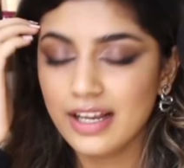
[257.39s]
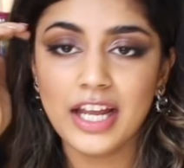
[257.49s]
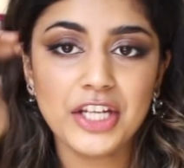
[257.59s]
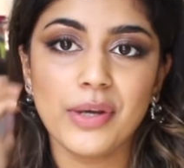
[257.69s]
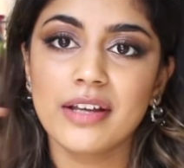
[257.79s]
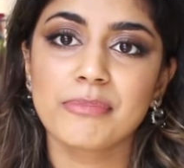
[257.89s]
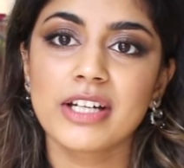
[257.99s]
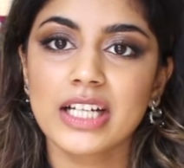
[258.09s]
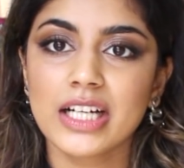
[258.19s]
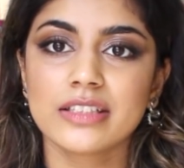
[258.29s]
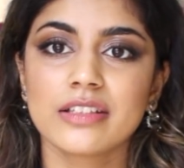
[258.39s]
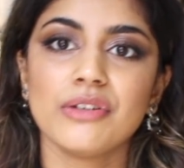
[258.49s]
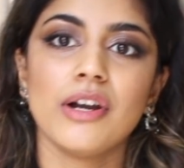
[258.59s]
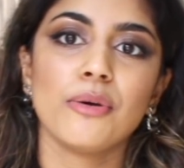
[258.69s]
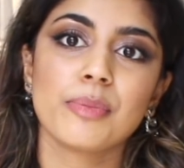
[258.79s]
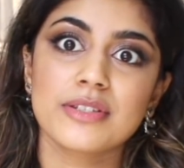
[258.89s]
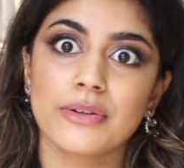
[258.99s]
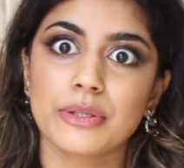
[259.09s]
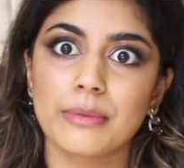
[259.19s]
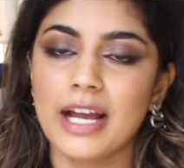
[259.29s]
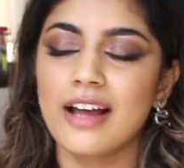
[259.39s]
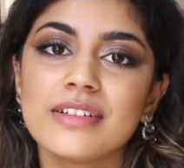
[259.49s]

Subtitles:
Anyway, I'm gonna continue, I hope it's not too bad.